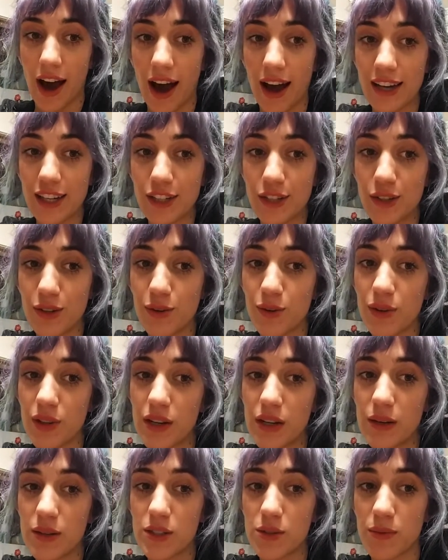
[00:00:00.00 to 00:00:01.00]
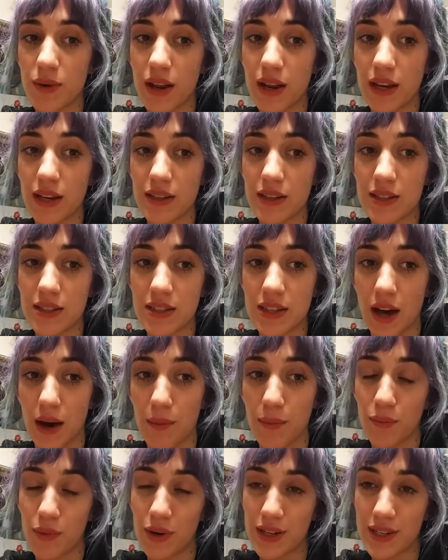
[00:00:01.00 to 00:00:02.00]
I knew that I was running
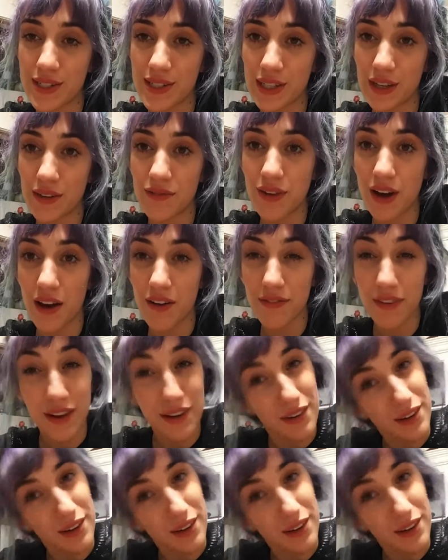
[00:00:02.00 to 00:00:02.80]
some risk of not